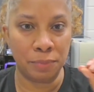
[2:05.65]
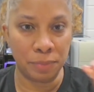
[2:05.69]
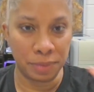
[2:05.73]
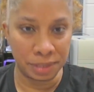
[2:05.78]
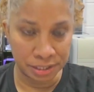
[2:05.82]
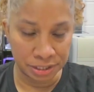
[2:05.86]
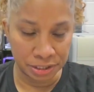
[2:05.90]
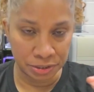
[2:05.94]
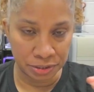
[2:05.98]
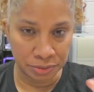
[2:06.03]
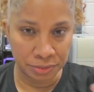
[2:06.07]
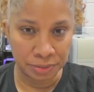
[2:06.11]

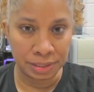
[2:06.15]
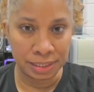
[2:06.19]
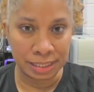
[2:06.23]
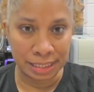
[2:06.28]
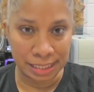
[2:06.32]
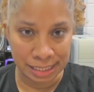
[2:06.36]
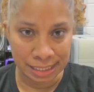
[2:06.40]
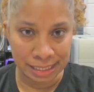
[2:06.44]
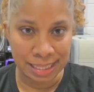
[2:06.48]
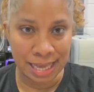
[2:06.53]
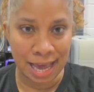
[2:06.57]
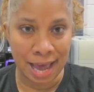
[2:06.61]
We do
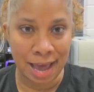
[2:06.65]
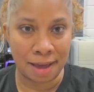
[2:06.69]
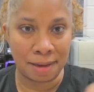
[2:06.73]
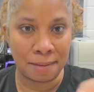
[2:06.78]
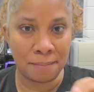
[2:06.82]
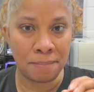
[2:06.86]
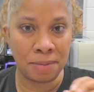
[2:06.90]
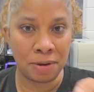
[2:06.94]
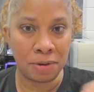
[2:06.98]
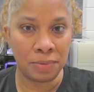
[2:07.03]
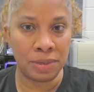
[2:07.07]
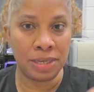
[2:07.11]
need that,
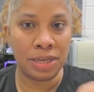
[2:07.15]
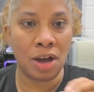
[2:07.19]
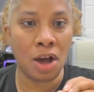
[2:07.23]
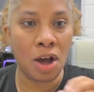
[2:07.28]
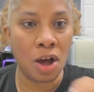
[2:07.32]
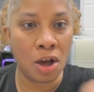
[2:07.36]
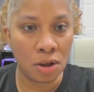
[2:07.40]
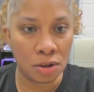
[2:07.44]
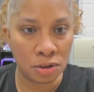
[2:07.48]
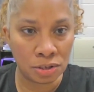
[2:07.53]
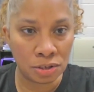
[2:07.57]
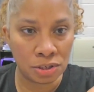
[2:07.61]
but we
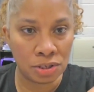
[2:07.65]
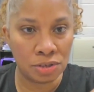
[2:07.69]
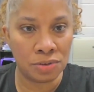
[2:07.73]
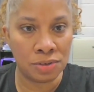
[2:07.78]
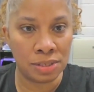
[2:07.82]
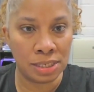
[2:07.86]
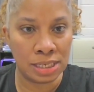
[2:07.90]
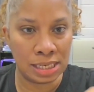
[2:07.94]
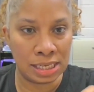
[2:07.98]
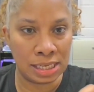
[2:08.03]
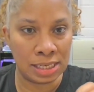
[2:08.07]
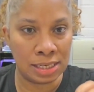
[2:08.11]
also
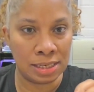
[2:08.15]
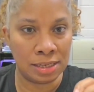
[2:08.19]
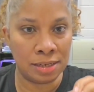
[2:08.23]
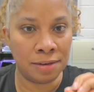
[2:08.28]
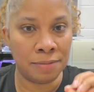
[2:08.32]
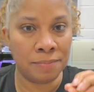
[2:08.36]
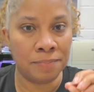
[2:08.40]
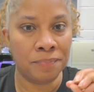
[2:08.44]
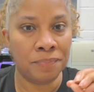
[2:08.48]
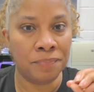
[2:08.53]
need